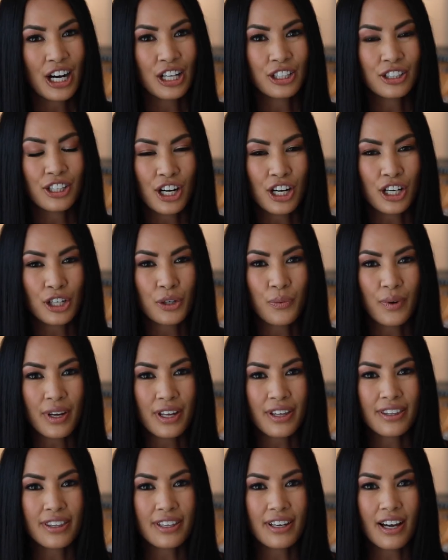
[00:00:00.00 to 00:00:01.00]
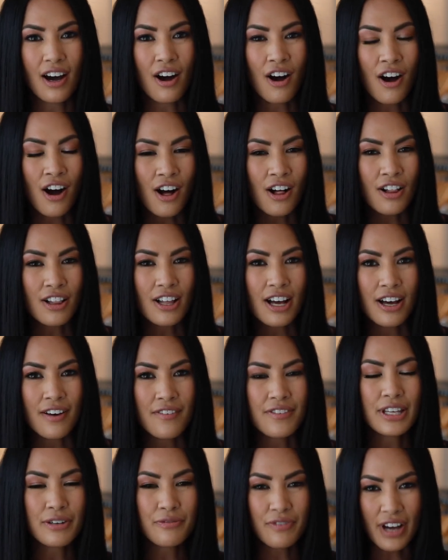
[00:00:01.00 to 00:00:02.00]
along with all
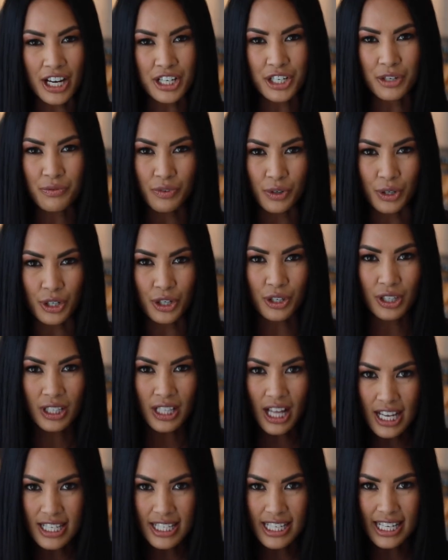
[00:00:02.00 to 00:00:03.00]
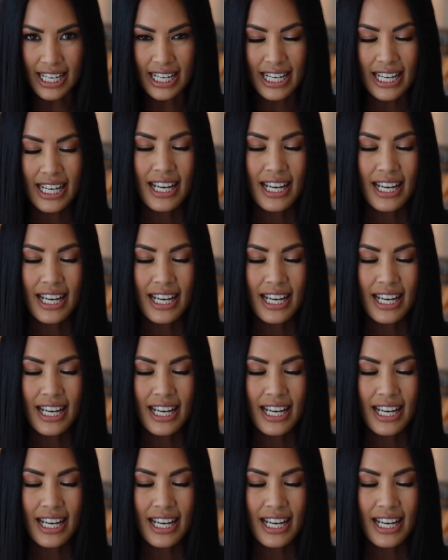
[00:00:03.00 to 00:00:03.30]
of the fashion for your closet.